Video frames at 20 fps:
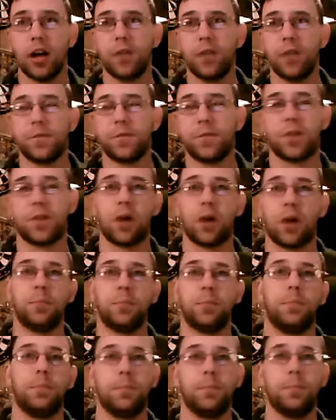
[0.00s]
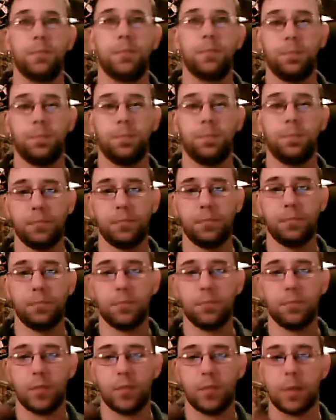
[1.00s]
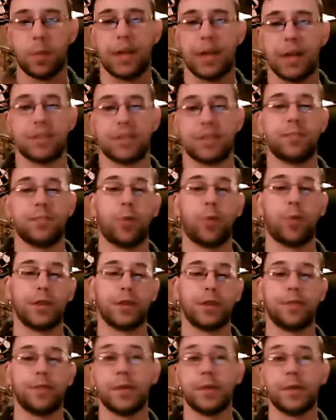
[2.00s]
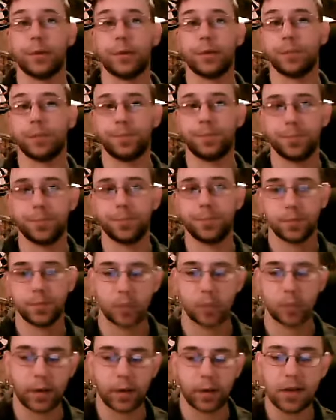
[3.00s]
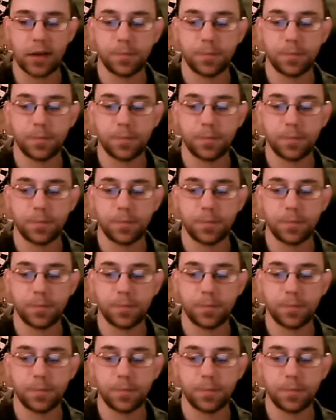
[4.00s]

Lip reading: from the patient's point of view. Okay?